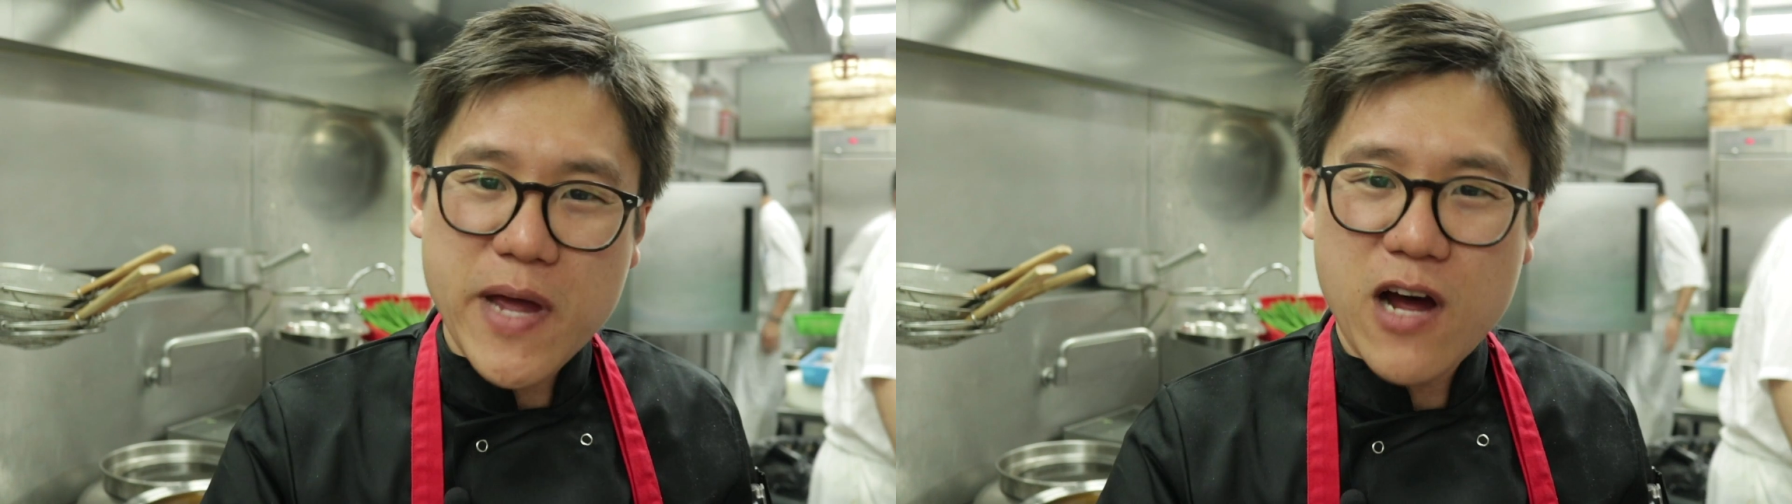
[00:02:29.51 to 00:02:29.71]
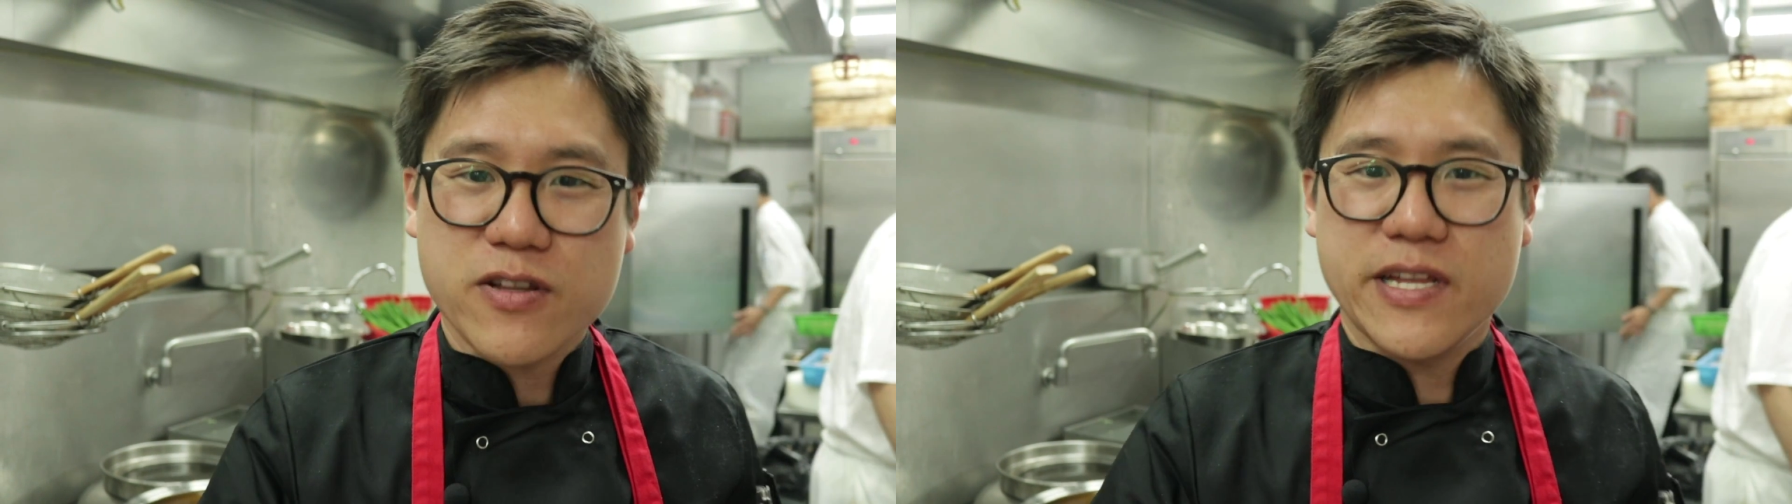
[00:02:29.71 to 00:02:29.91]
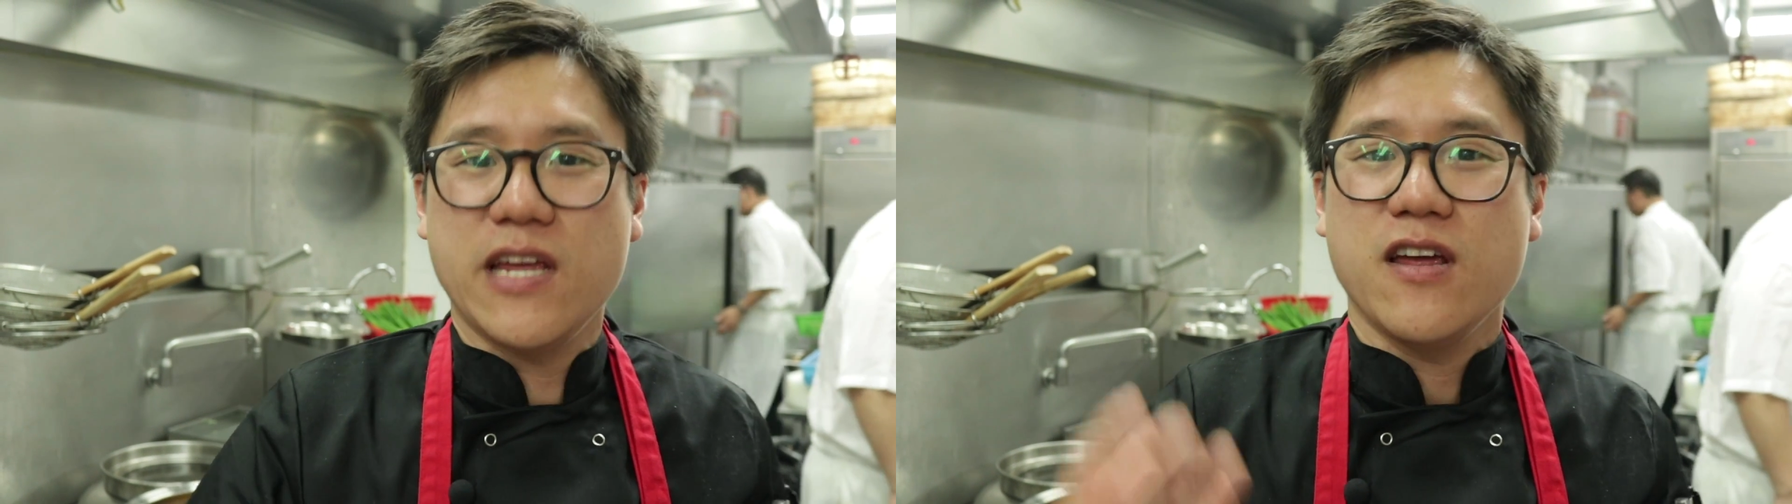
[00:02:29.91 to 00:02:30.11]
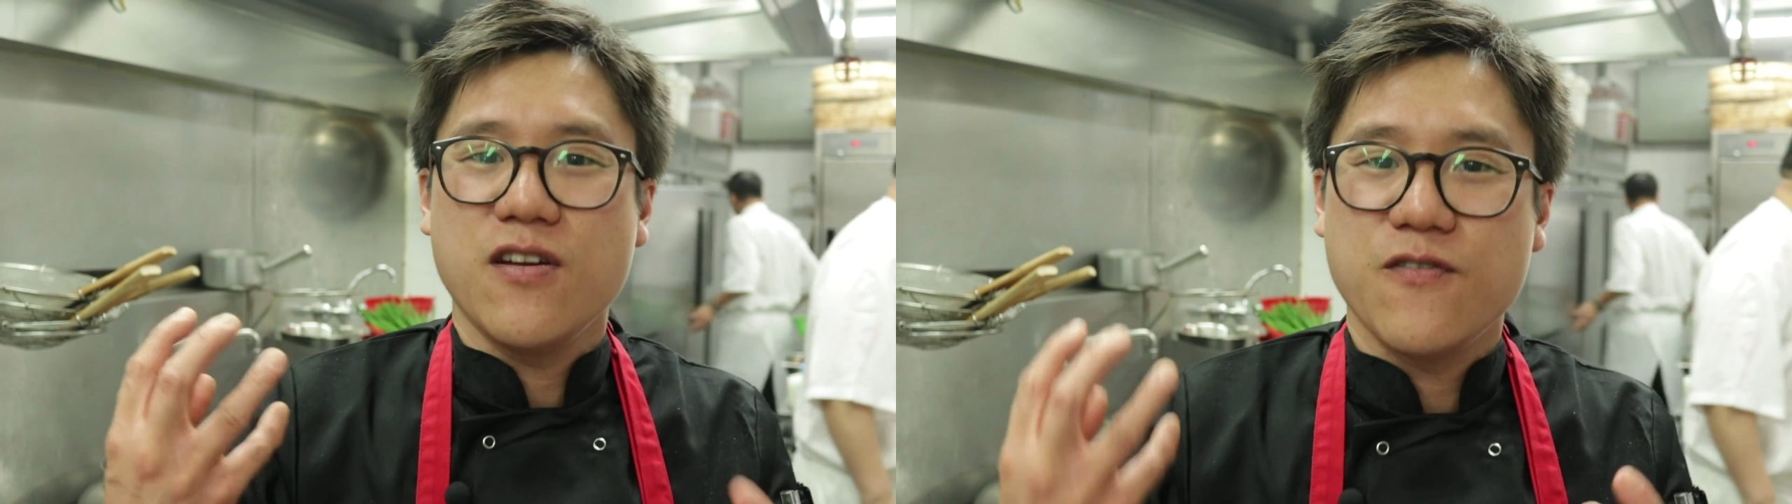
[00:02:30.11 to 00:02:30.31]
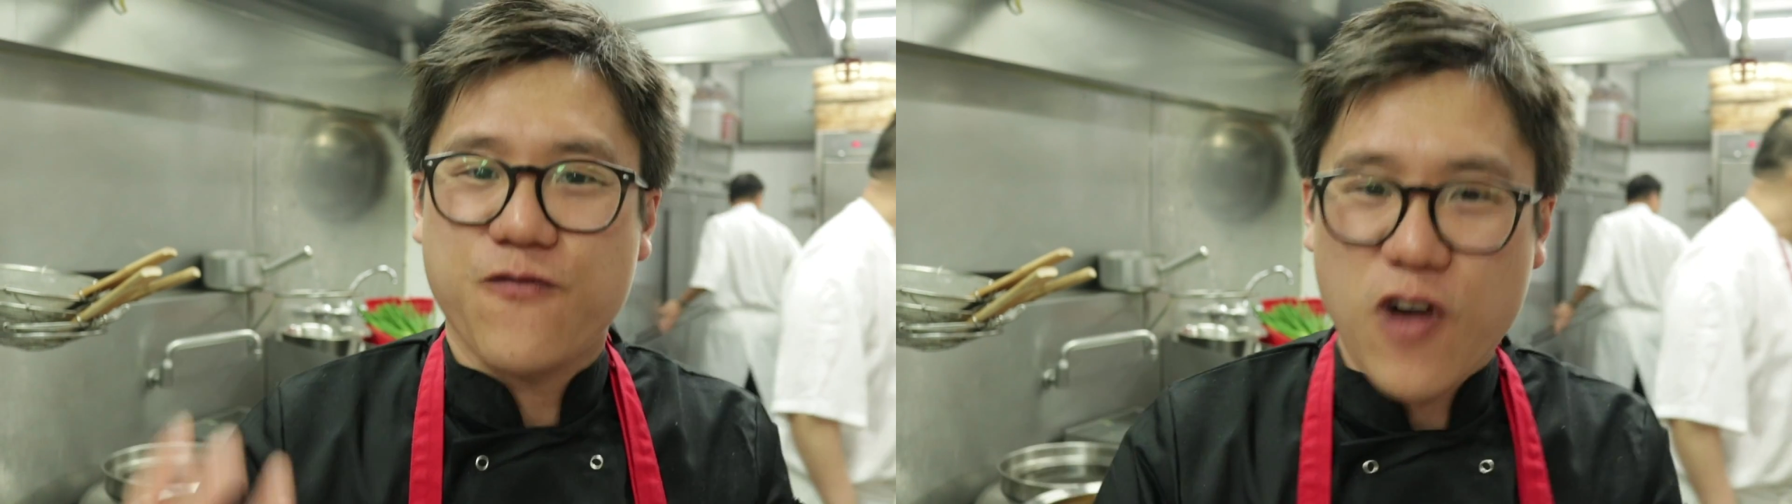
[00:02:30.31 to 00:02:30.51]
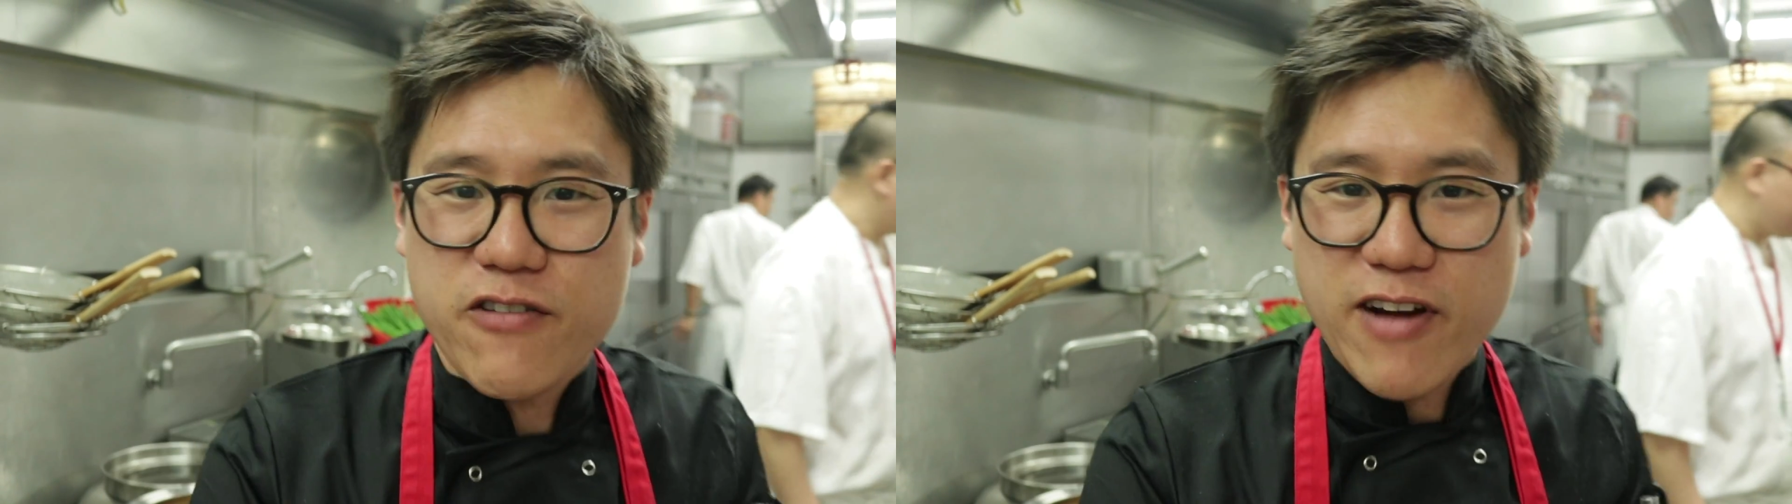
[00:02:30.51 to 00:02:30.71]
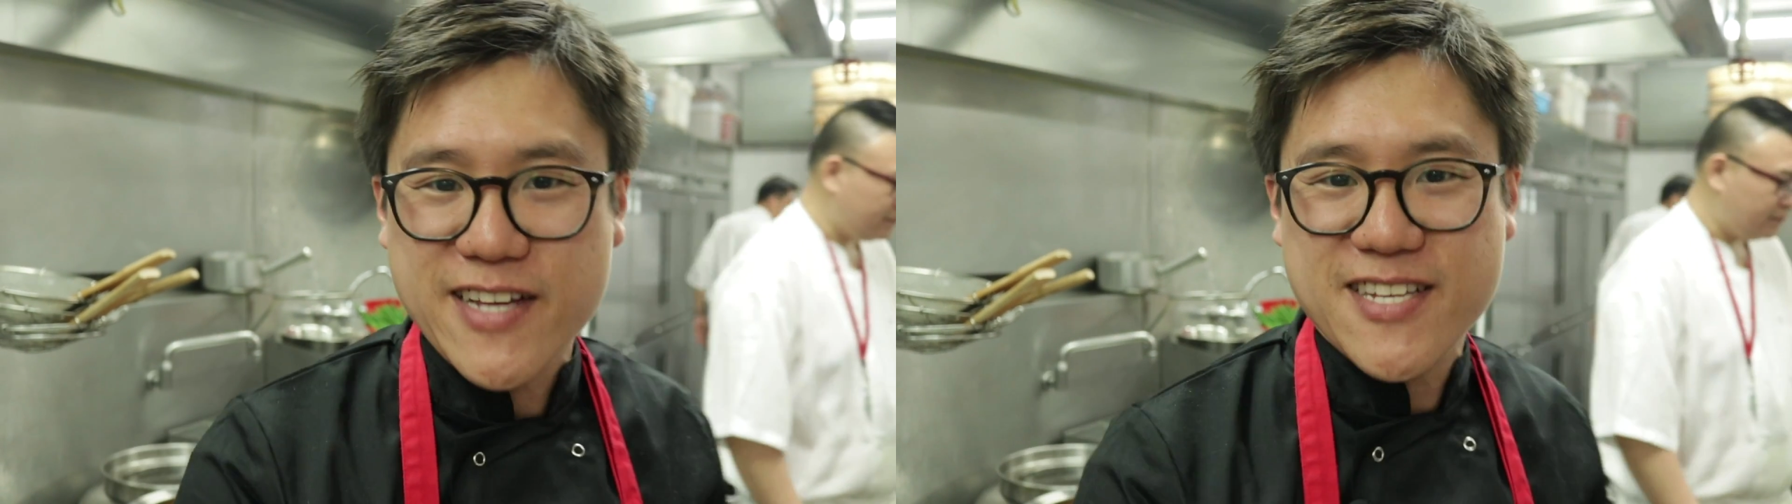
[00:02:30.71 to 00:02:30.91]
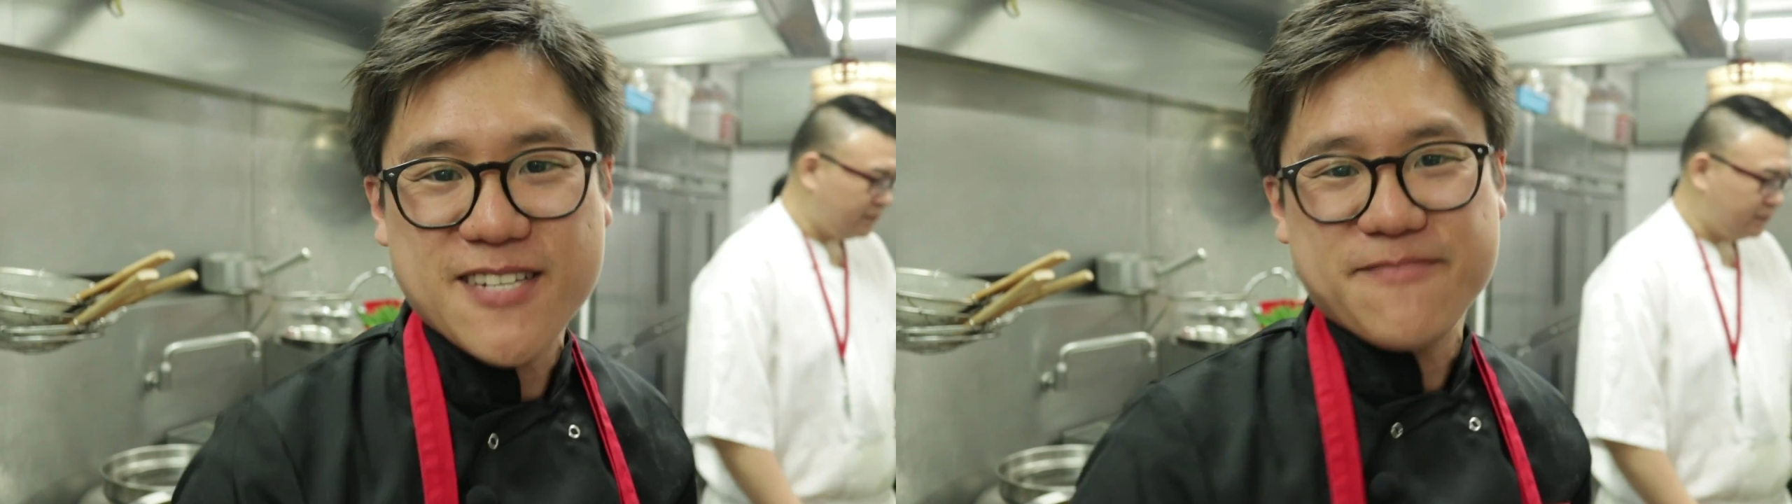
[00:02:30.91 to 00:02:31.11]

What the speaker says: healthy fried rice.